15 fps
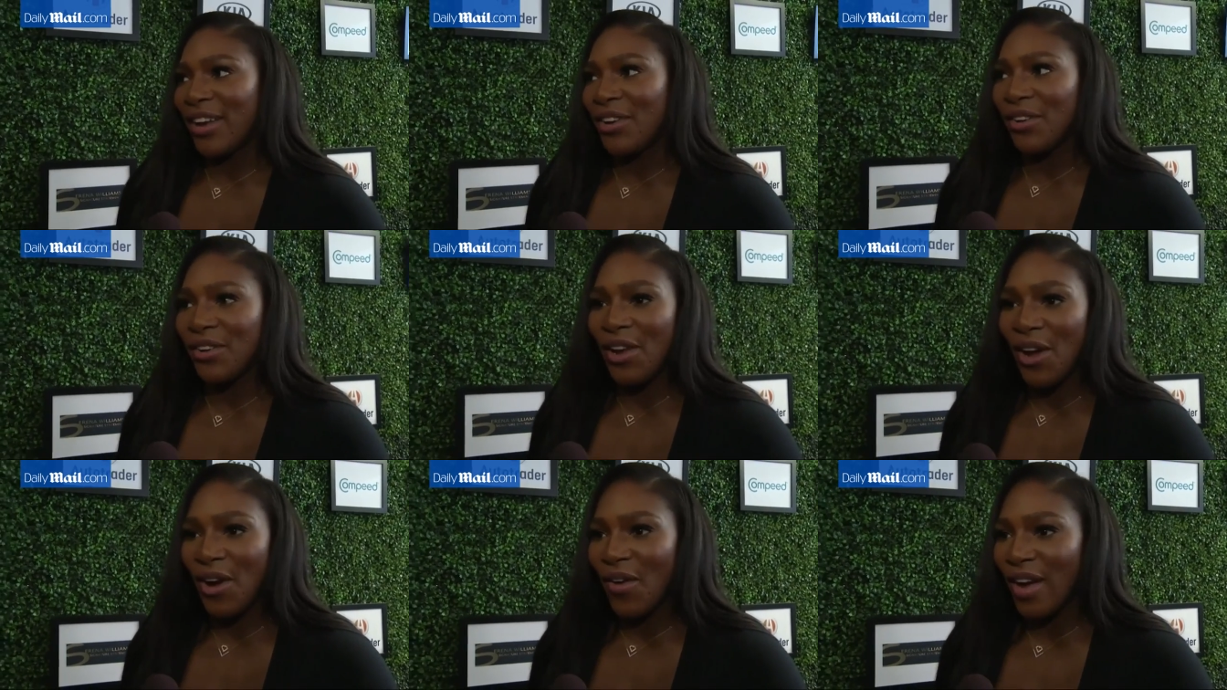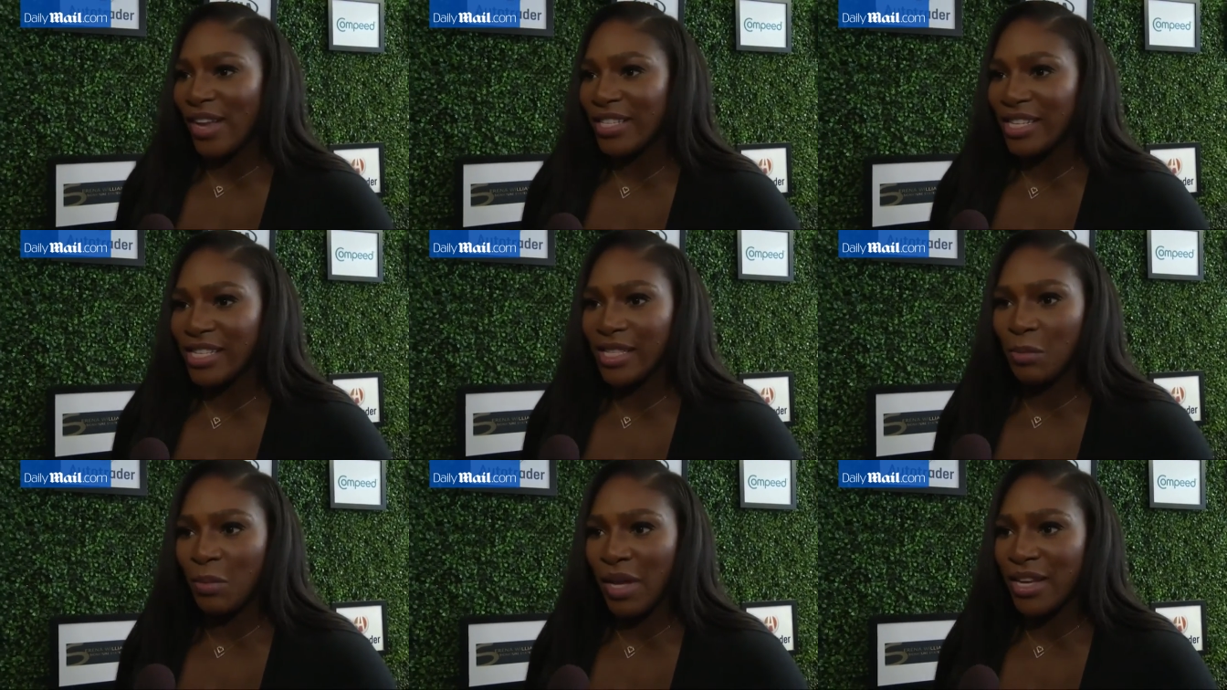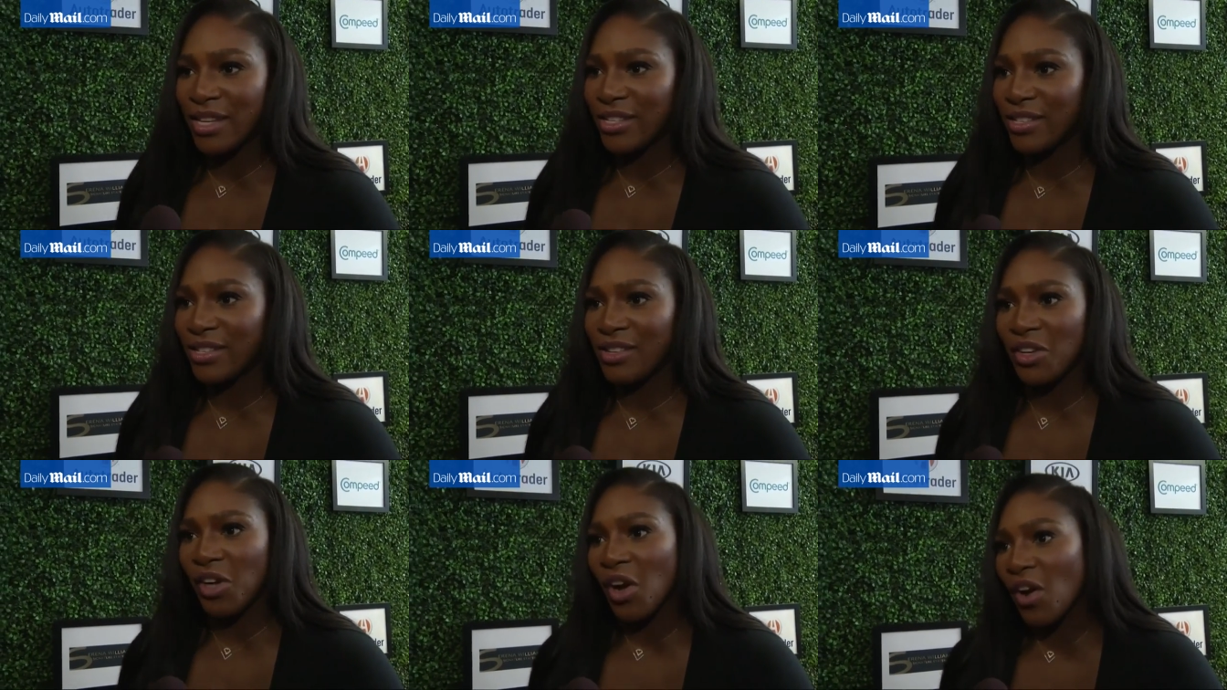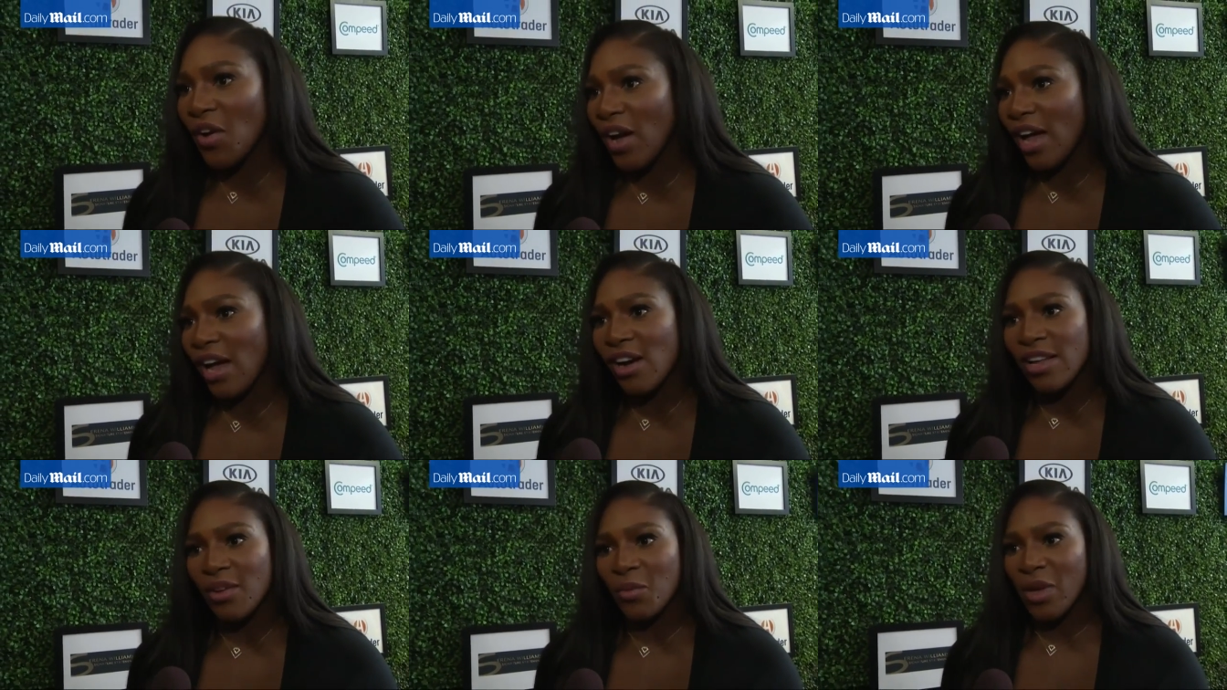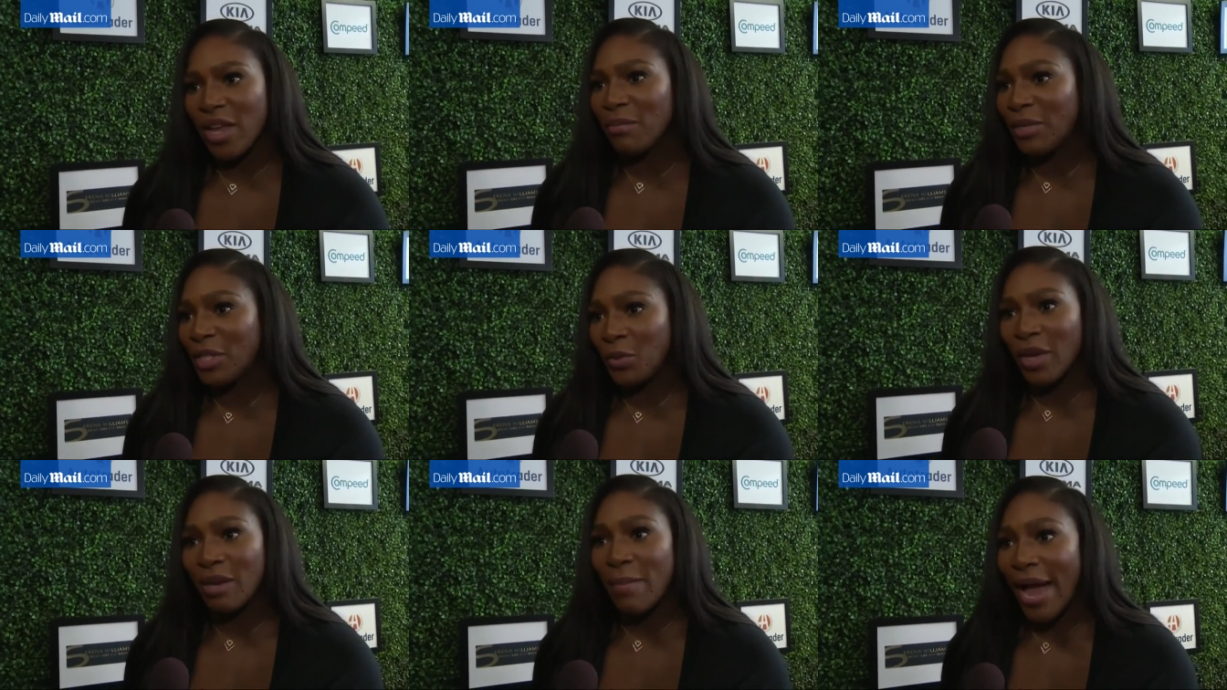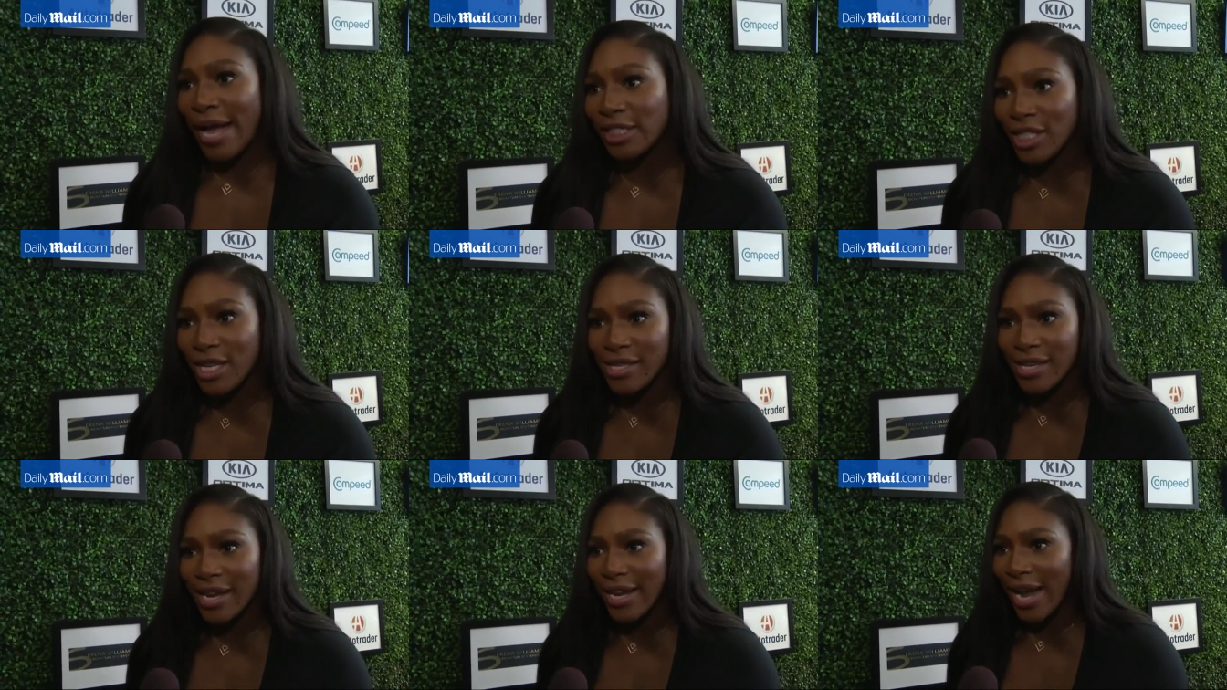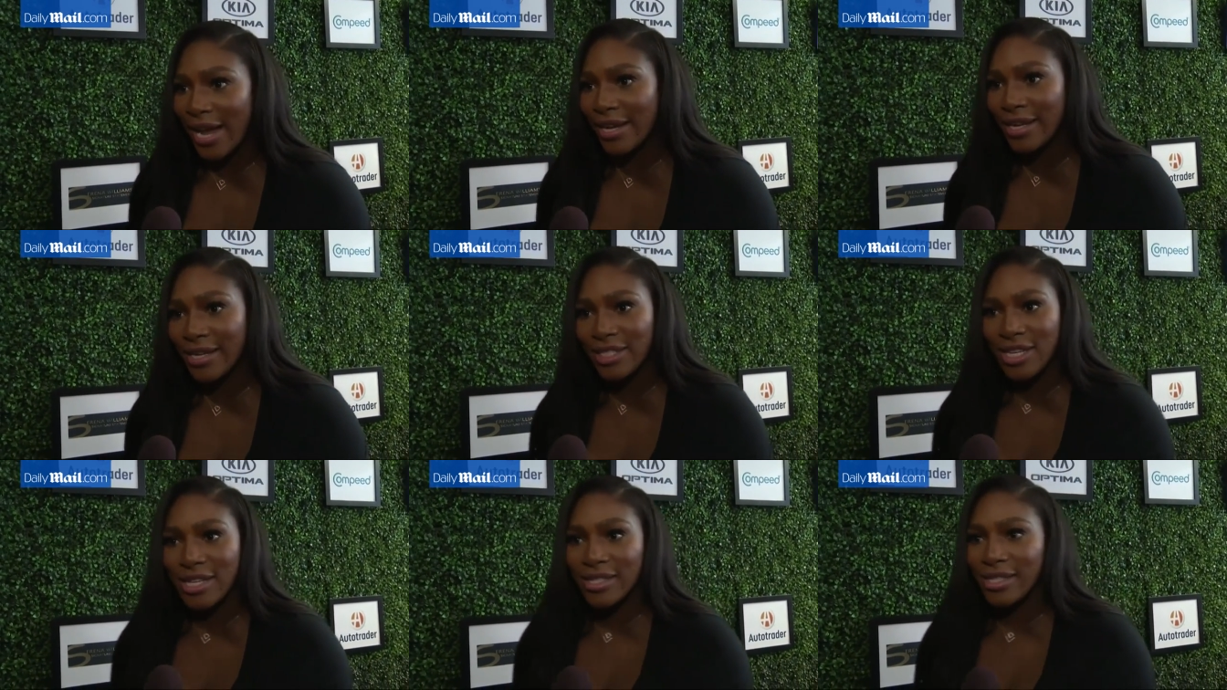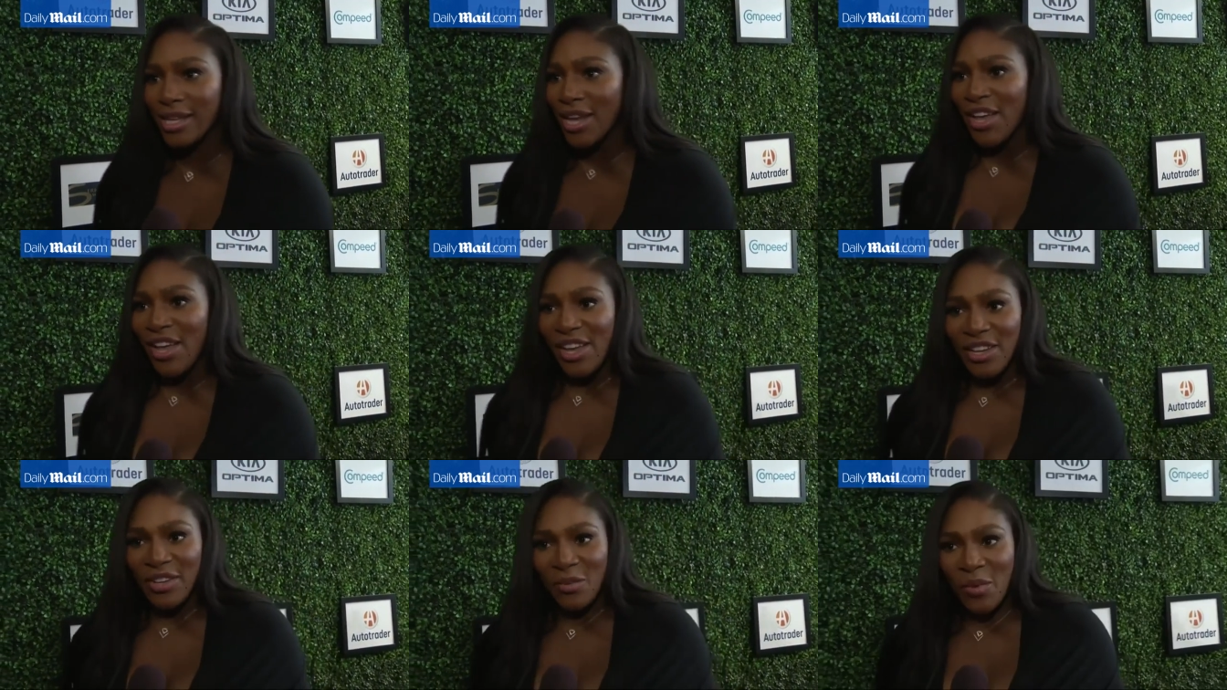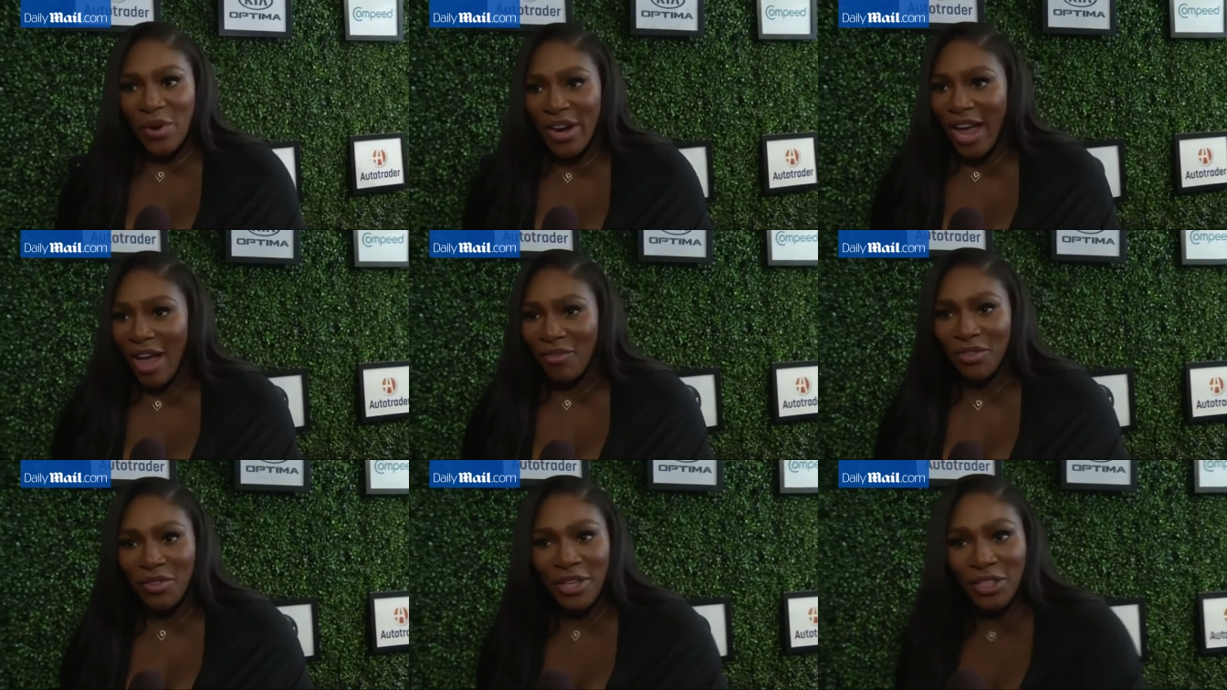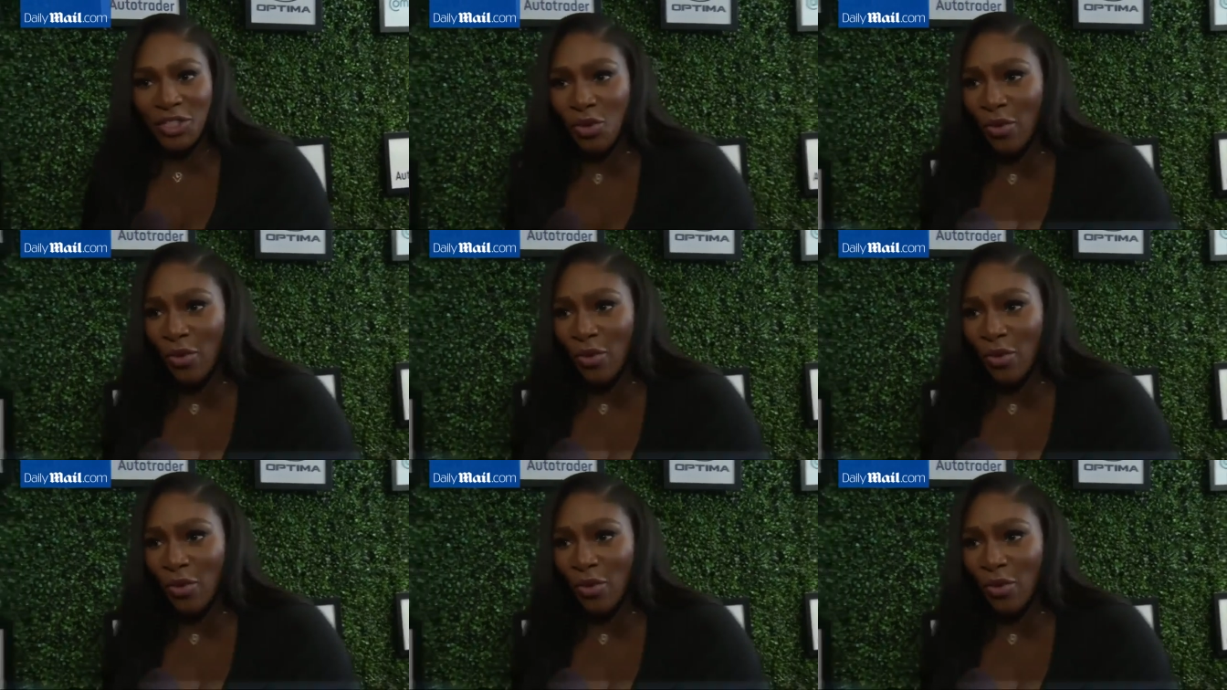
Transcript: I don't know. I just been, you know, in between matches, I kind of just we have this